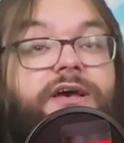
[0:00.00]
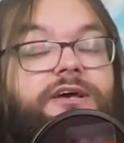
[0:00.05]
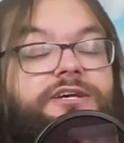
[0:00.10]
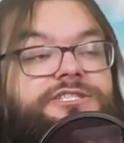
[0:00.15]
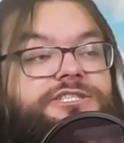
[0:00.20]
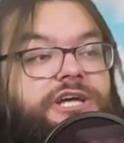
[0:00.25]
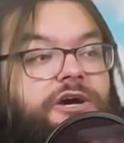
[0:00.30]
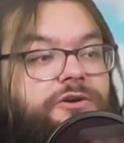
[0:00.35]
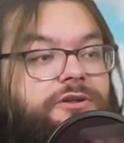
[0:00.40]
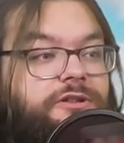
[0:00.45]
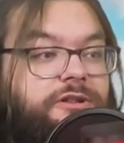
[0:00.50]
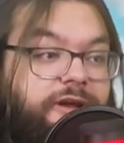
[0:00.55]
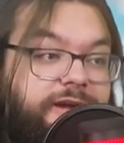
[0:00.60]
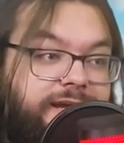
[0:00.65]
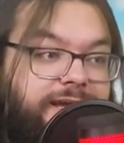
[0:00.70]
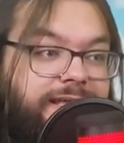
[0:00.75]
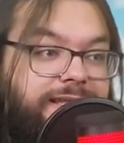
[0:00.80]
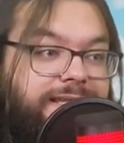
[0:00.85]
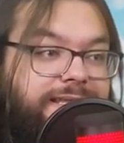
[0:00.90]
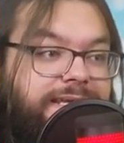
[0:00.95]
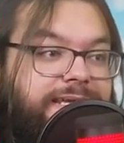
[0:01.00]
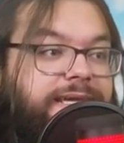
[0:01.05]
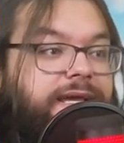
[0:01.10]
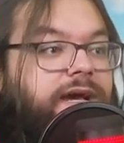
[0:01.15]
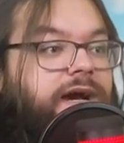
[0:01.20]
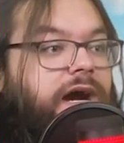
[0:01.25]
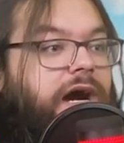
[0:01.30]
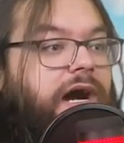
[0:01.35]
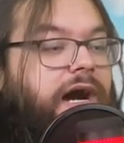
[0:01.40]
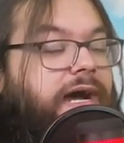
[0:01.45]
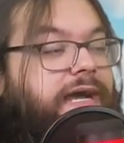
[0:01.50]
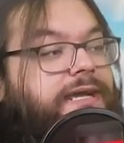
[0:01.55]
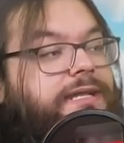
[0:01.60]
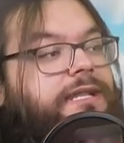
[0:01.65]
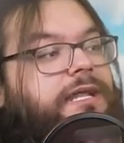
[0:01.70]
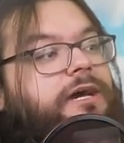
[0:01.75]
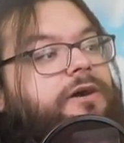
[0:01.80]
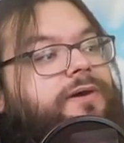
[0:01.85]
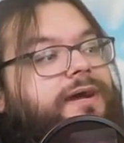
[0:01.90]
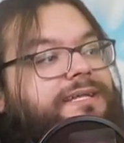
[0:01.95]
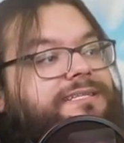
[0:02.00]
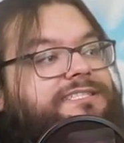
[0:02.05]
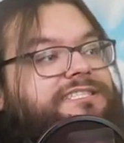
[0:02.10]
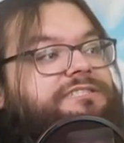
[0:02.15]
So luckily Hilo and